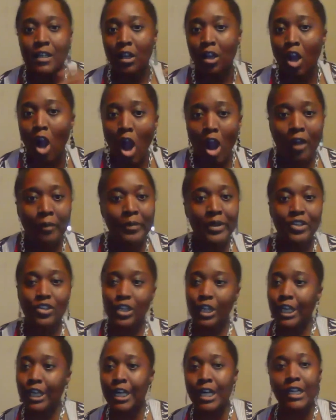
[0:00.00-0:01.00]
and garbage
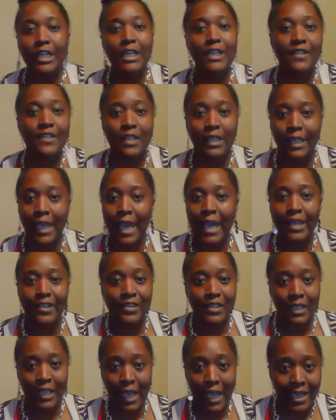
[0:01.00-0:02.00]
and cookies and
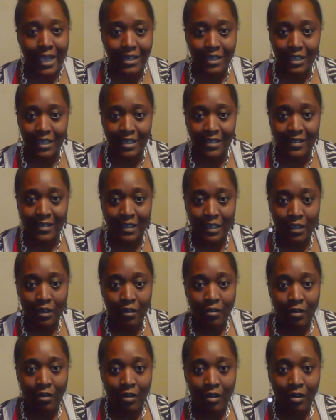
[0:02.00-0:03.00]
cakes and candies,
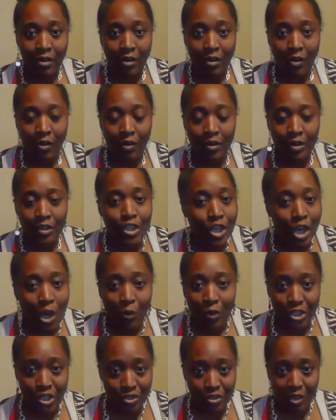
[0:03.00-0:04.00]
you
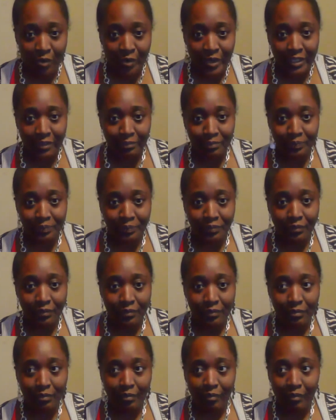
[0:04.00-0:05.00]
know what you're doing?
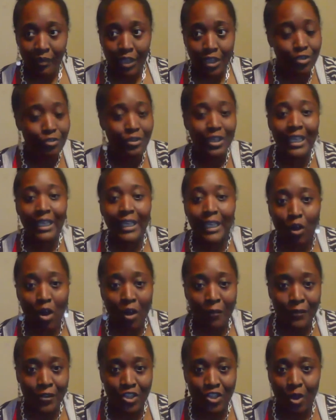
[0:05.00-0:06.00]
You're killing
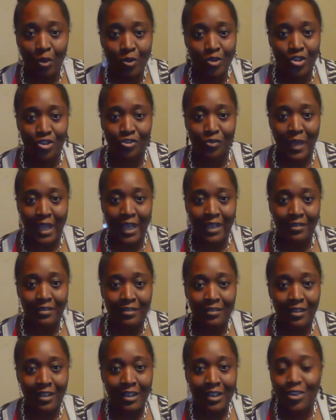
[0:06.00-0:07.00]
off your soldiers, man.
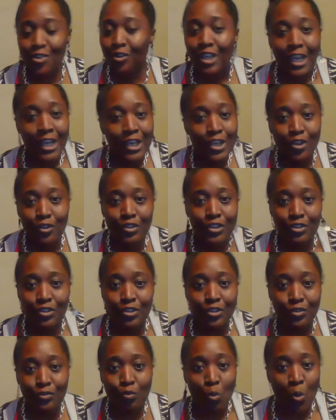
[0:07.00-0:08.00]
You're, you're,
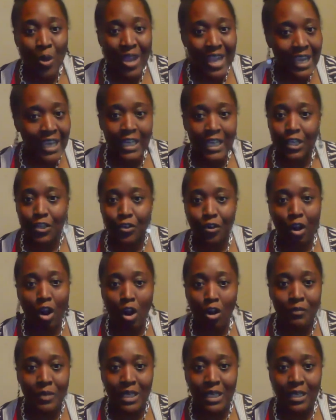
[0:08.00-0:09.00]
you're weakening your
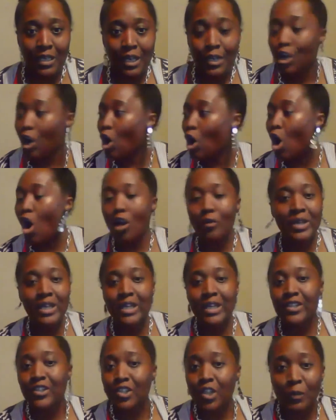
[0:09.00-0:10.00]
army. Your army
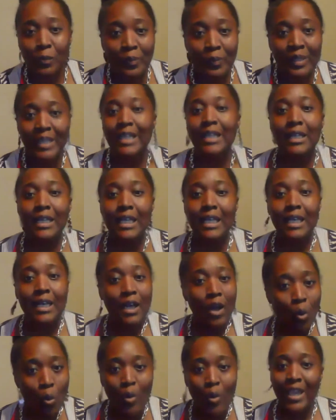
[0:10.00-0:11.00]
is completely
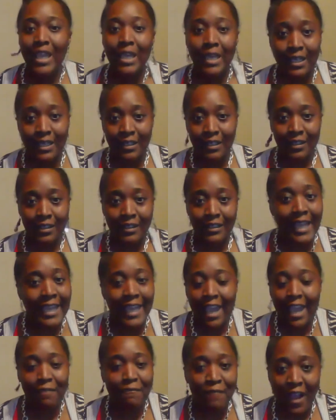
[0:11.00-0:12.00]
weak. They
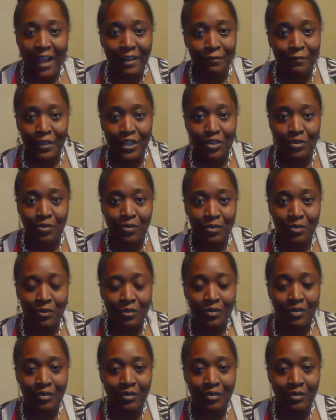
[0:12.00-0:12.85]
can't fight for you.